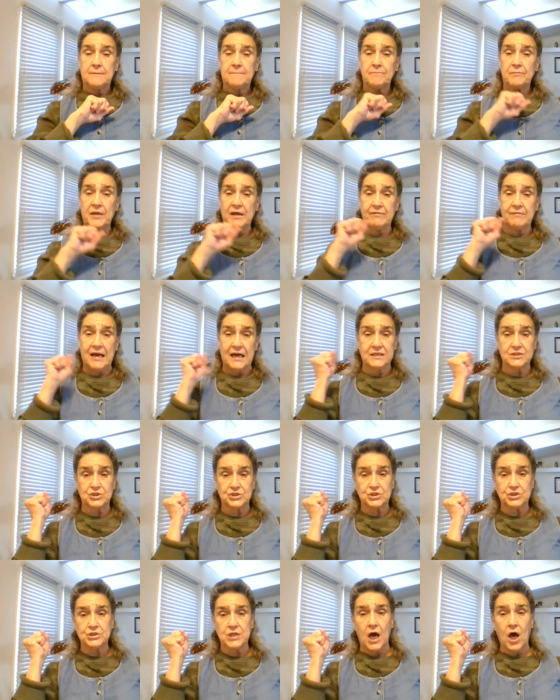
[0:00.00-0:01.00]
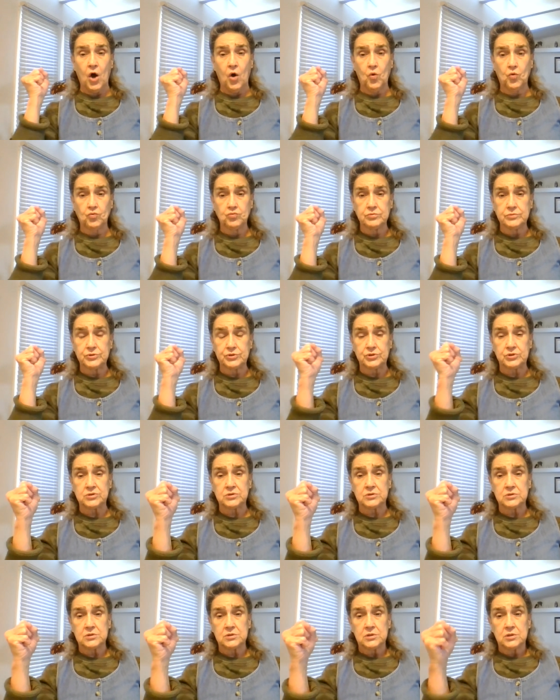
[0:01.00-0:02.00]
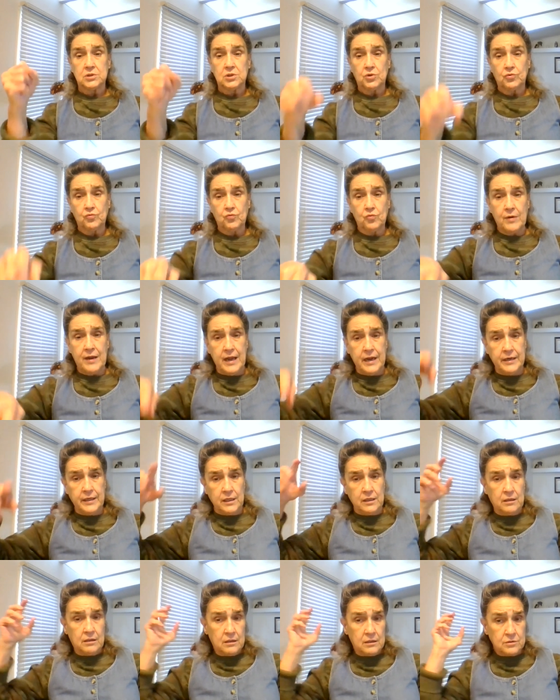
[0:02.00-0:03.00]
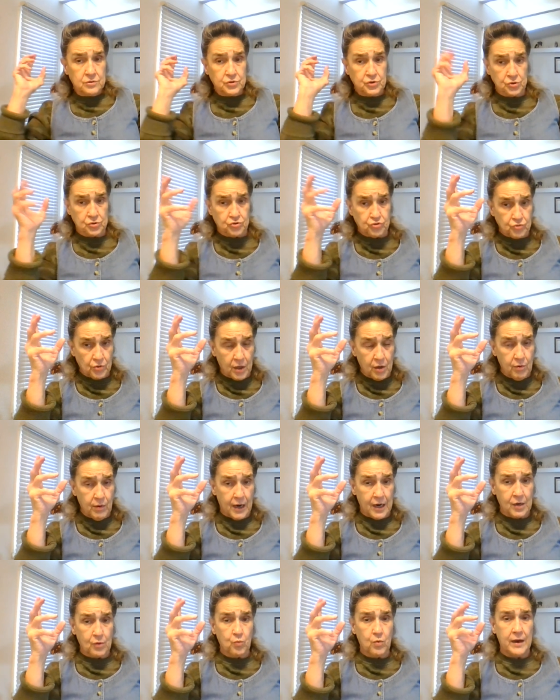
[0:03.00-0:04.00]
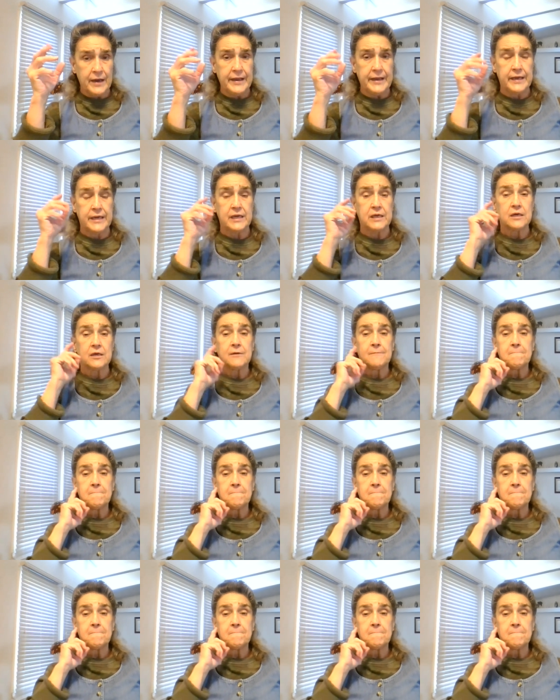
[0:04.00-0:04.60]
they've got stones ready to throw our way.